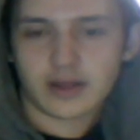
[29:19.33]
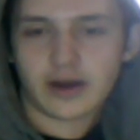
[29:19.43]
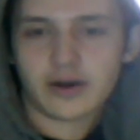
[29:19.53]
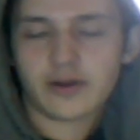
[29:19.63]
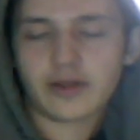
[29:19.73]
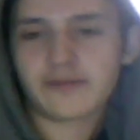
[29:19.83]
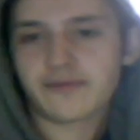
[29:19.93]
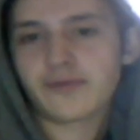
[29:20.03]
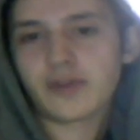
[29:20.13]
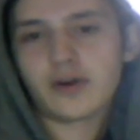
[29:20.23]
I don't know, like
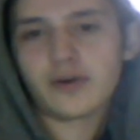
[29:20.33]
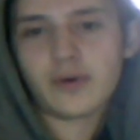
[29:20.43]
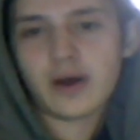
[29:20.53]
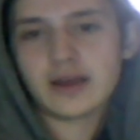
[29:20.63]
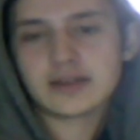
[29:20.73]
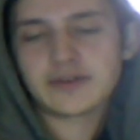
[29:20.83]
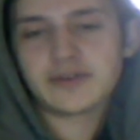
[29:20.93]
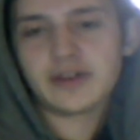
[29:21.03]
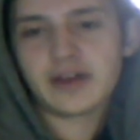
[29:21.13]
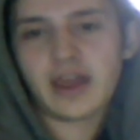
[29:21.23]
flow-wise, I
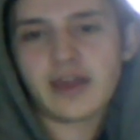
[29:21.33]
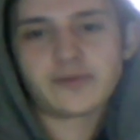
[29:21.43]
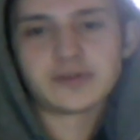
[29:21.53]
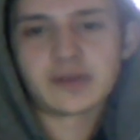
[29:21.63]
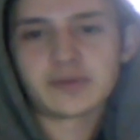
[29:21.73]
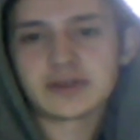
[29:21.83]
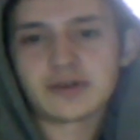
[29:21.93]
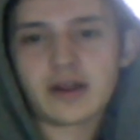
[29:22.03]
really like Hateful's episode.